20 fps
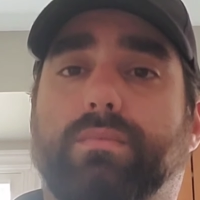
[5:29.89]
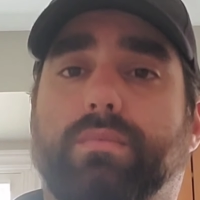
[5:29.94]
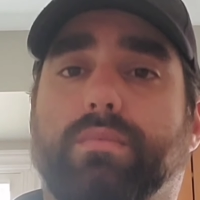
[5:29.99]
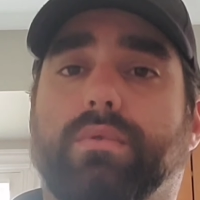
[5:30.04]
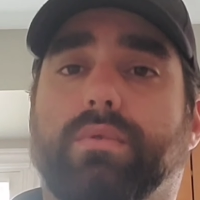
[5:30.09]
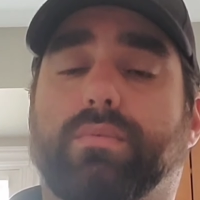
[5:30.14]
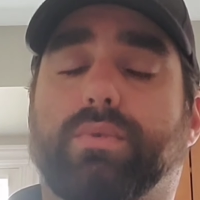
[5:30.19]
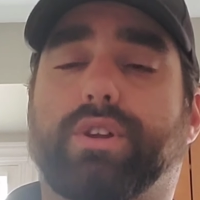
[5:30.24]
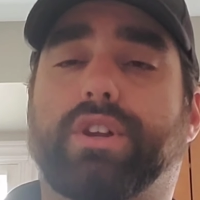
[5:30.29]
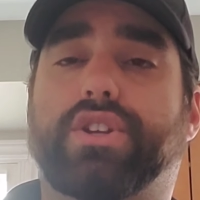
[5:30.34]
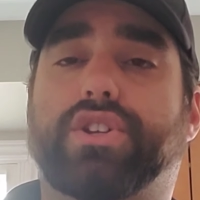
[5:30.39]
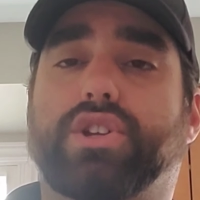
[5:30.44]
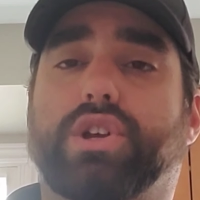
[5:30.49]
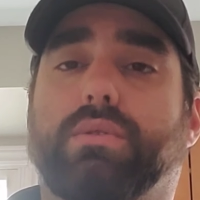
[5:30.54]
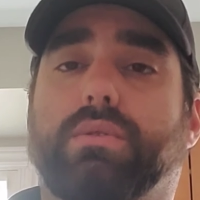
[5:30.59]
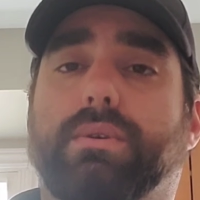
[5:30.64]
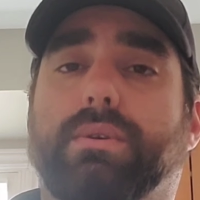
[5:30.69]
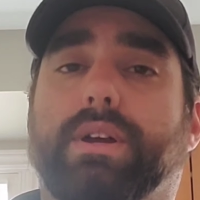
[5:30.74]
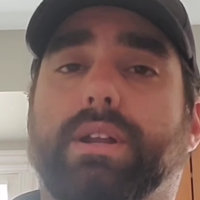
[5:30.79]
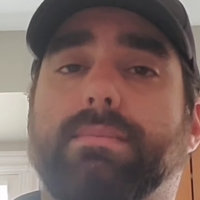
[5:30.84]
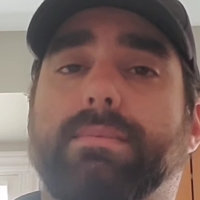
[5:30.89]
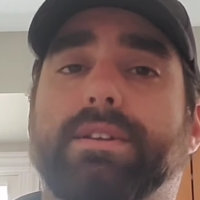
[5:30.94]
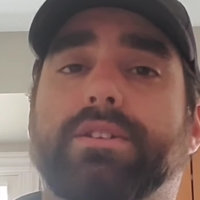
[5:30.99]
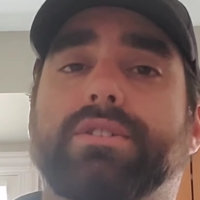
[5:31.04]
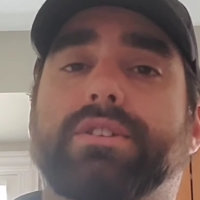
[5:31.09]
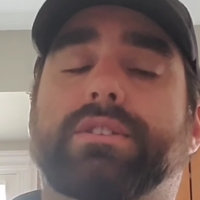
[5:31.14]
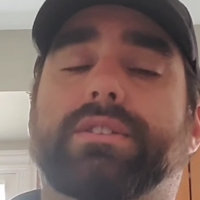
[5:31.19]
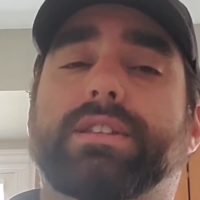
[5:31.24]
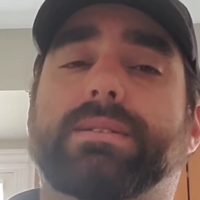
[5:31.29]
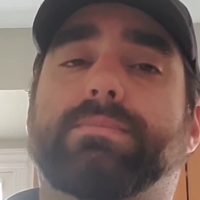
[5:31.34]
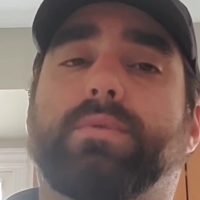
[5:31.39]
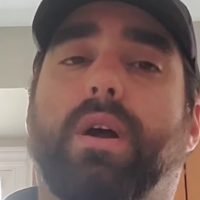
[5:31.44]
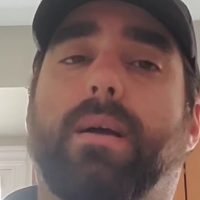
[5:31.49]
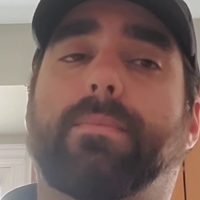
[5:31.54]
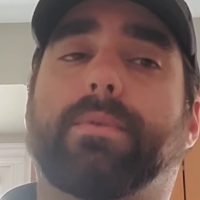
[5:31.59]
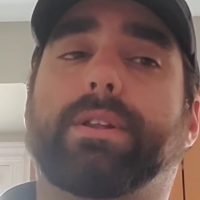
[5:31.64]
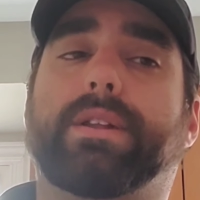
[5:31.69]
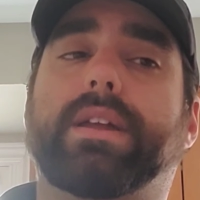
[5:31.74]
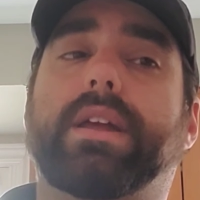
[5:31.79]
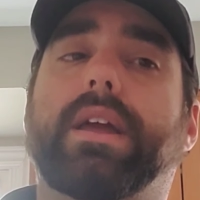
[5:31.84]
we're pretty sure we were going to be interested in this
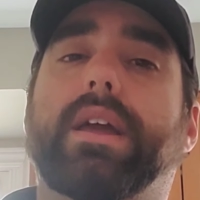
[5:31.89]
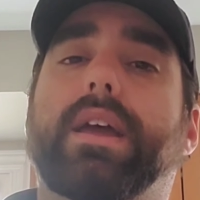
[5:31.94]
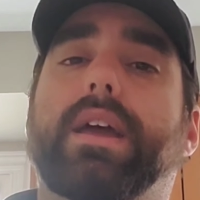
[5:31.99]
property,